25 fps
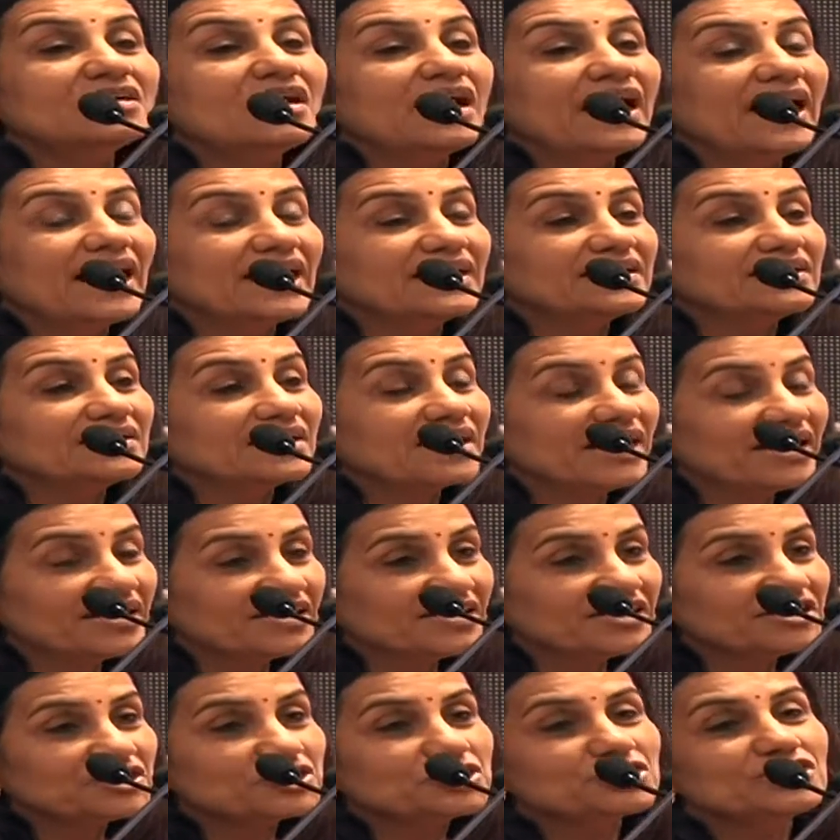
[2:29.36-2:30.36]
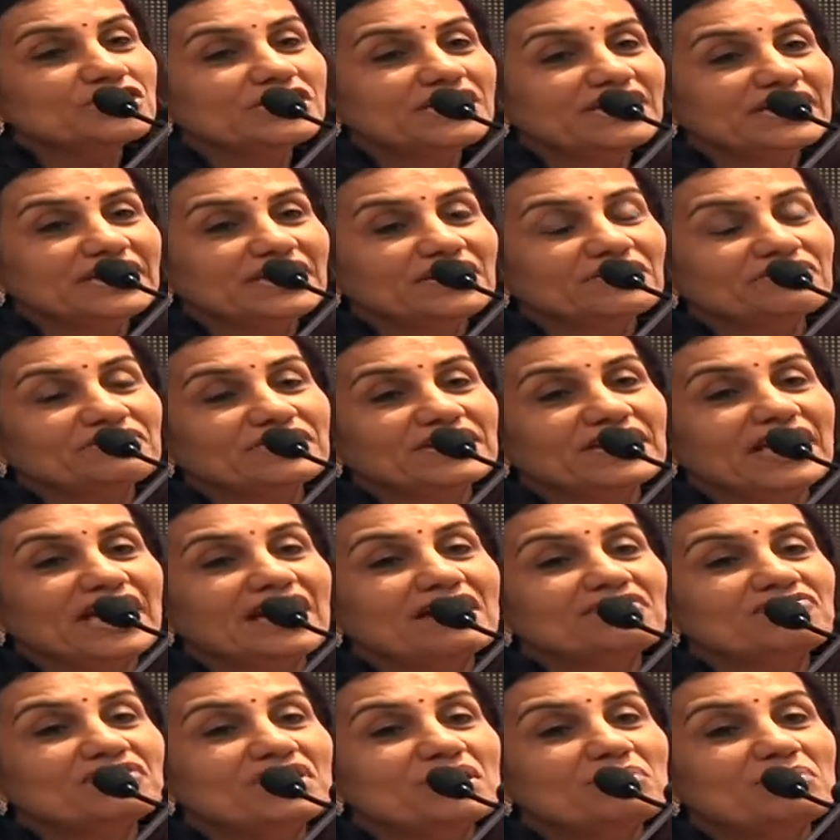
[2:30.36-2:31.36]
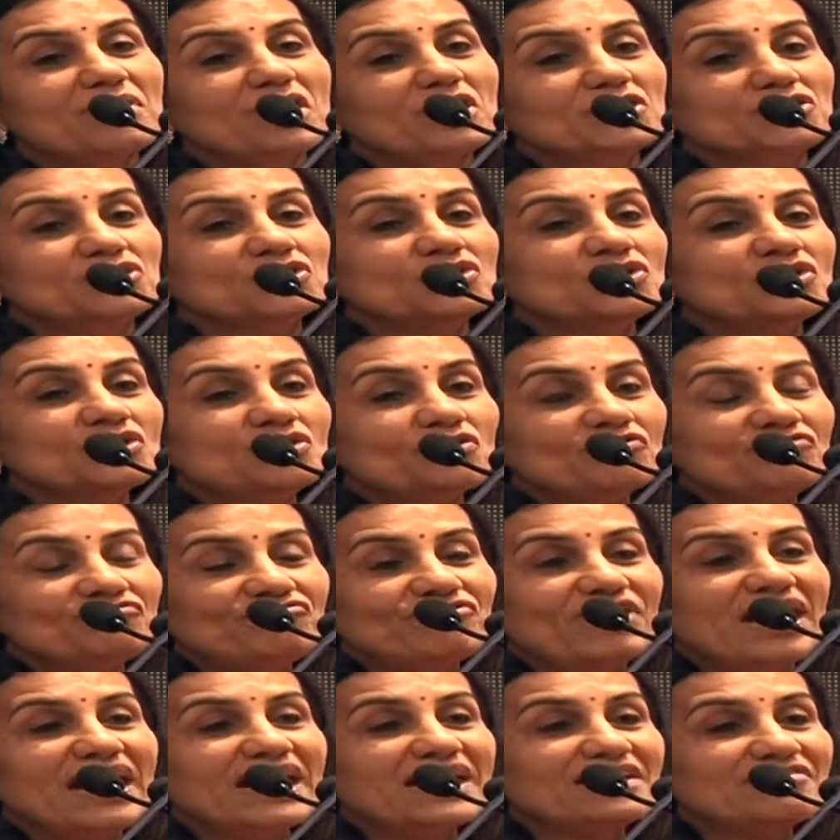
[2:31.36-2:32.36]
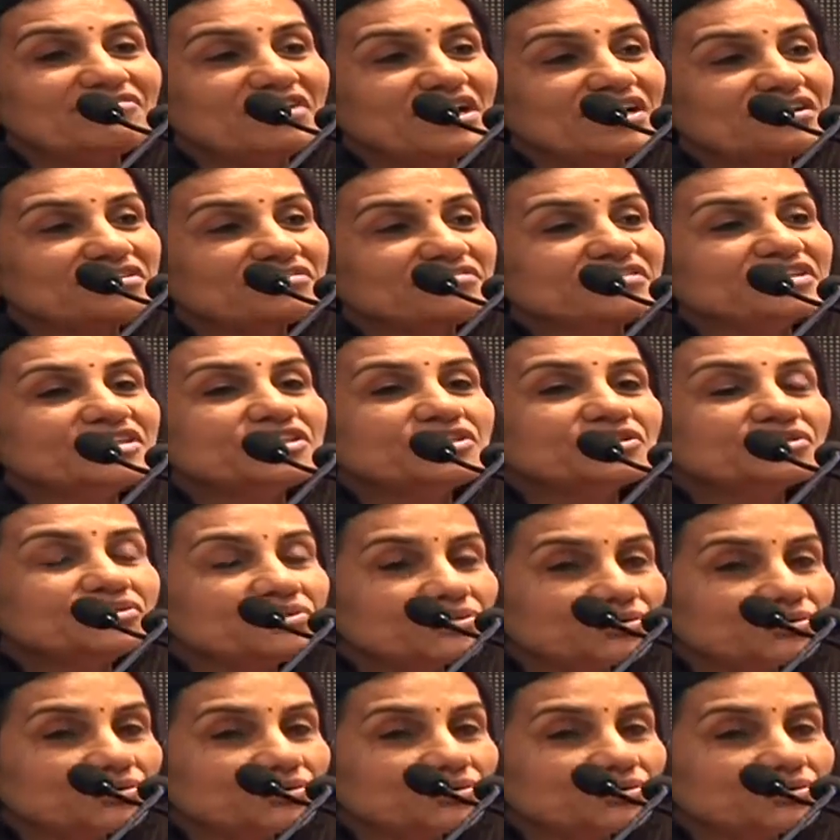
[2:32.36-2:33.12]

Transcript: And additionally, we have about 500